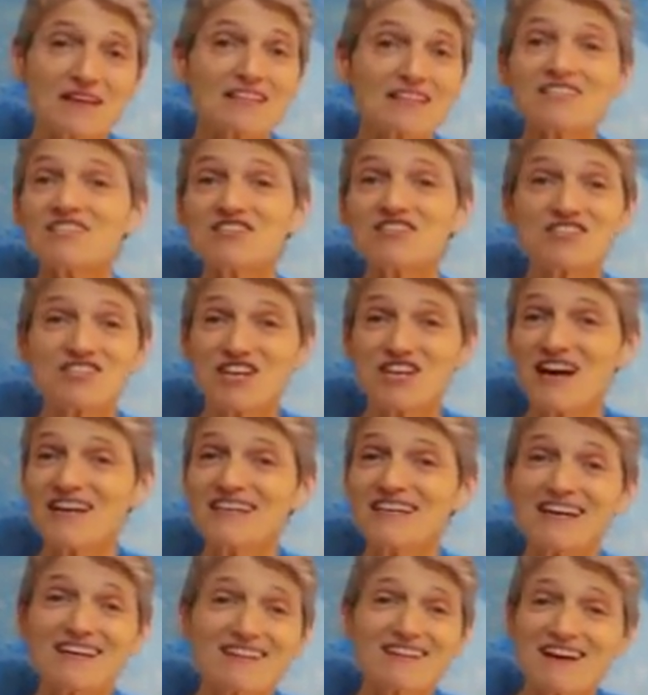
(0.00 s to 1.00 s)
This is
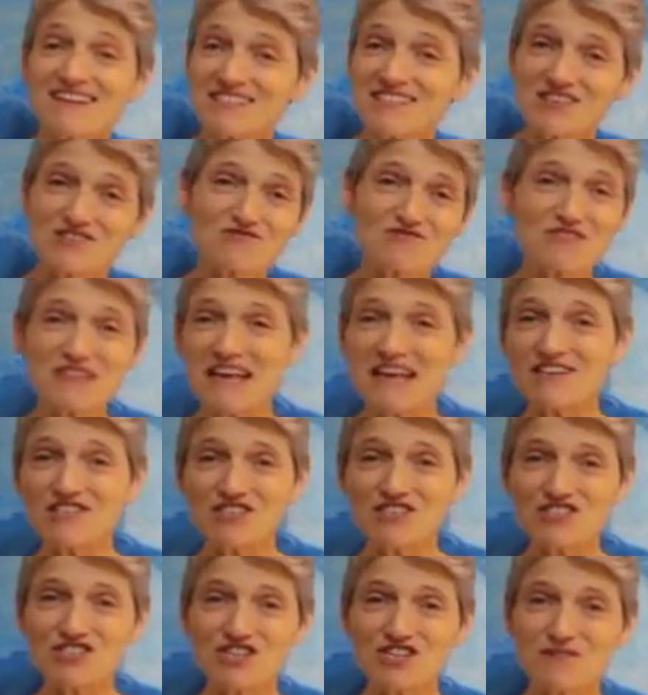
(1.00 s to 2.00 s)
shining a light on
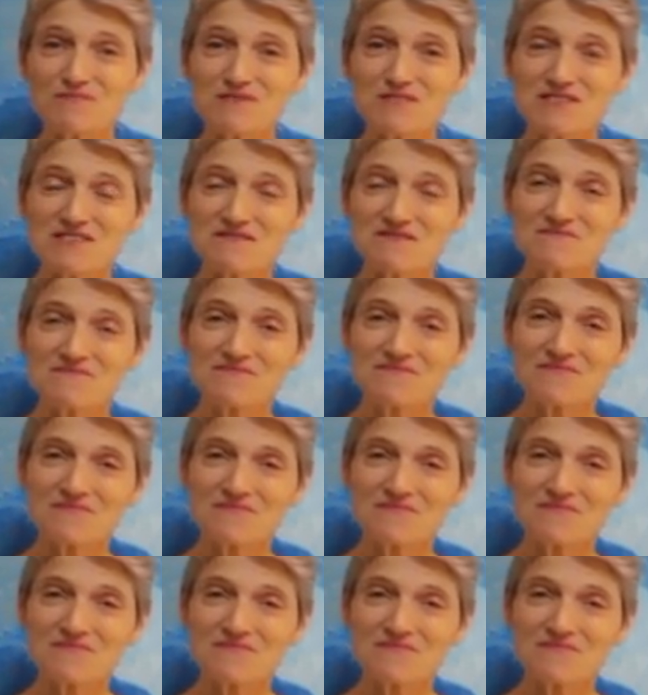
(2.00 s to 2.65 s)
relationships,